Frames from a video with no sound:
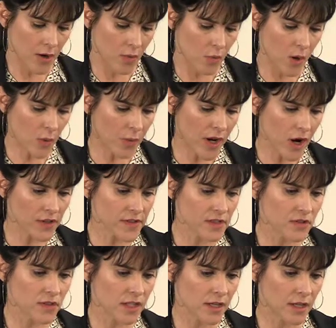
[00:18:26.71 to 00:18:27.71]
What we
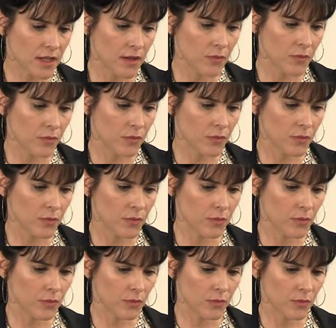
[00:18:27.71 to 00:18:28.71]
also did,
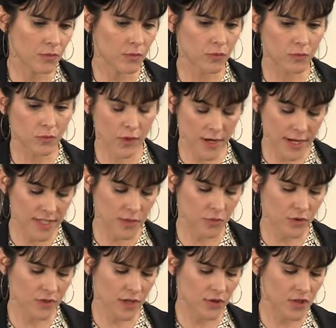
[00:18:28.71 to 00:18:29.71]
what I did
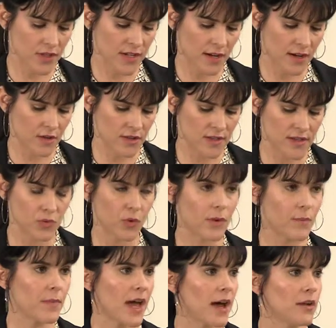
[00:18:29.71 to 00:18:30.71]
with Dr. Sanders, is we
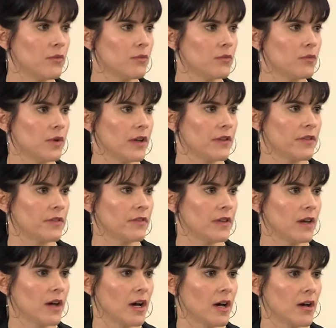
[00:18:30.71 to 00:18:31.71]
met with
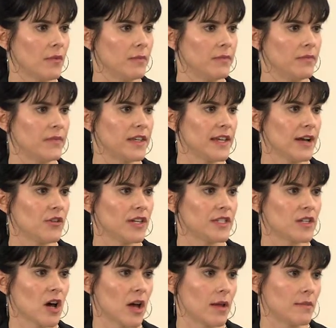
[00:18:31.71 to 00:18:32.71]
the LA
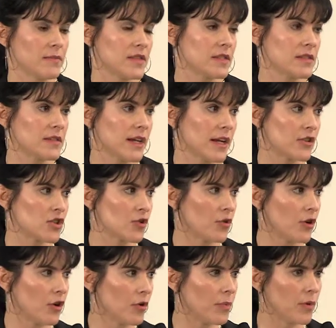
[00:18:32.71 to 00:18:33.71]
Times
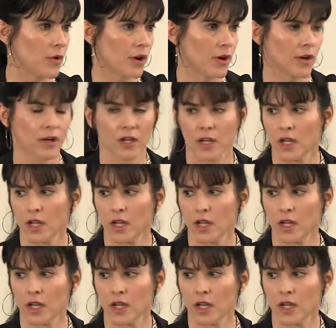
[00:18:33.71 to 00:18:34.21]
editorial board